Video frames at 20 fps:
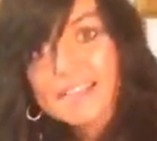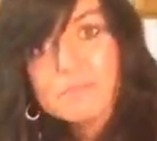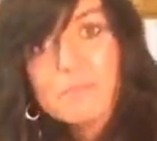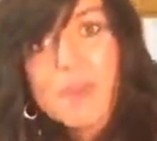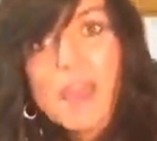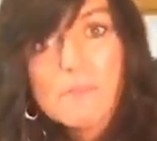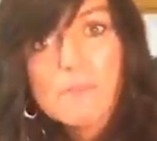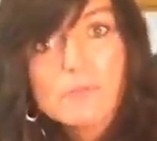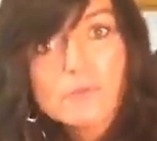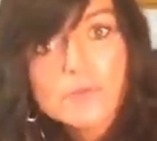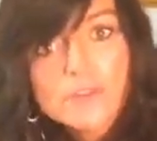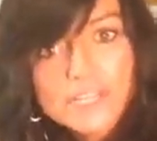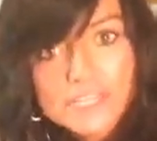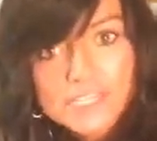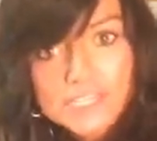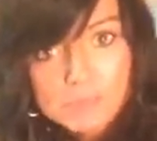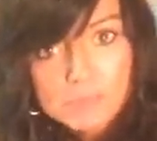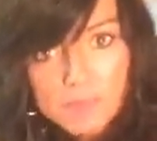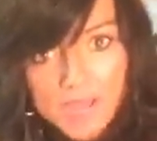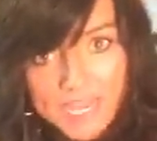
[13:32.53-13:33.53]
peppery,
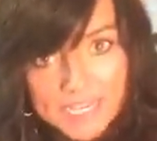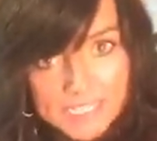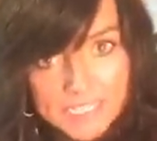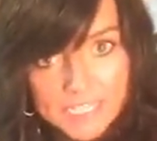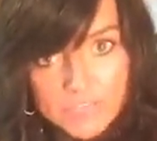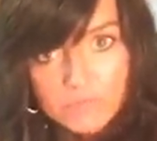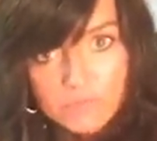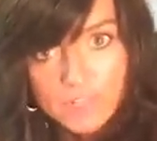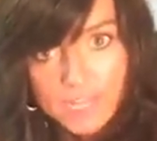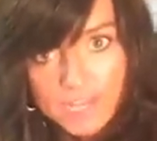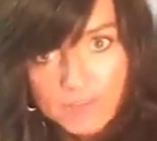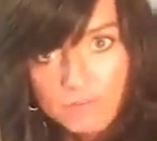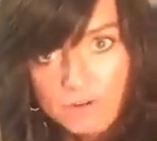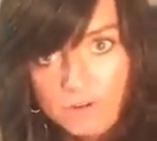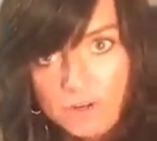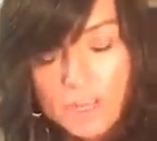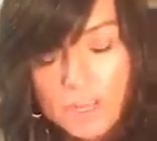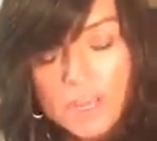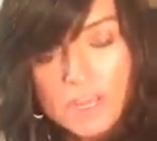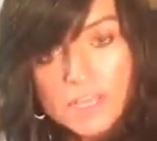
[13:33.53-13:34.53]
spicy
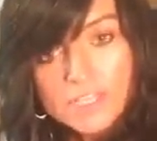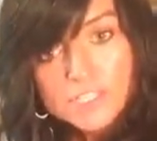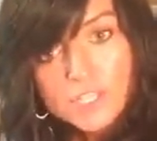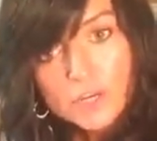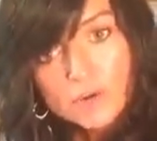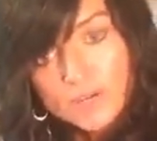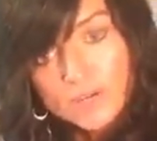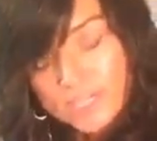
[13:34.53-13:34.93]
flavor. So